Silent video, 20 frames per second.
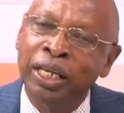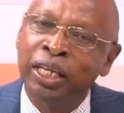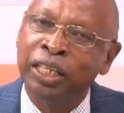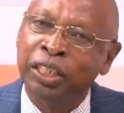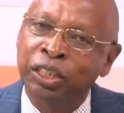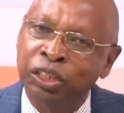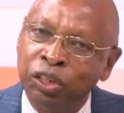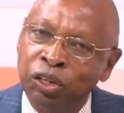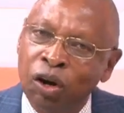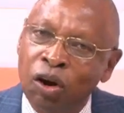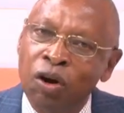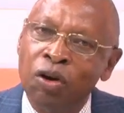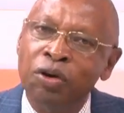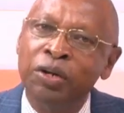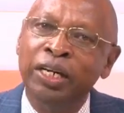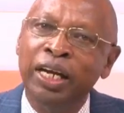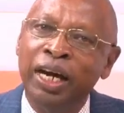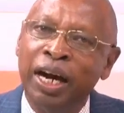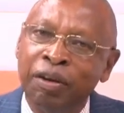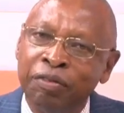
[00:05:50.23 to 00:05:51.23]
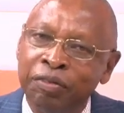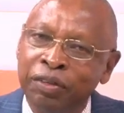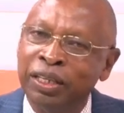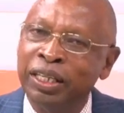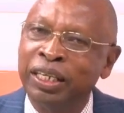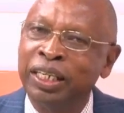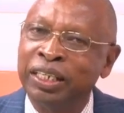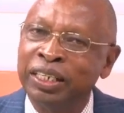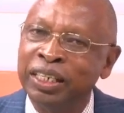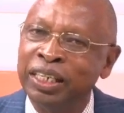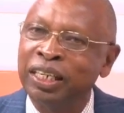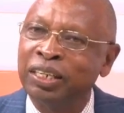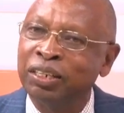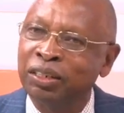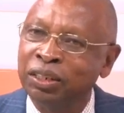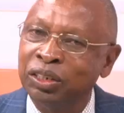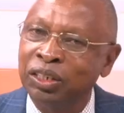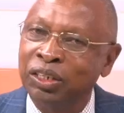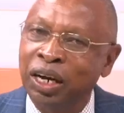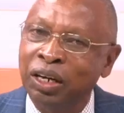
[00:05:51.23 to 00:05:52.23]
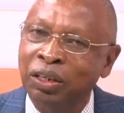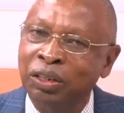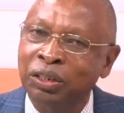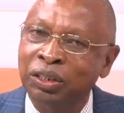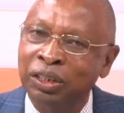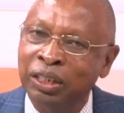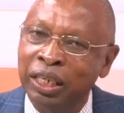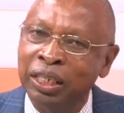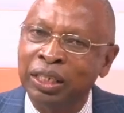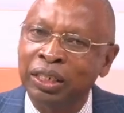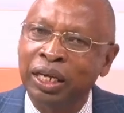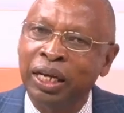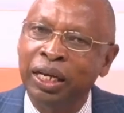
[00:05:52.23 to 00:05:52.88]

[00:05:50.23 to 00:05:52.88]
It's only after the clinical trials that,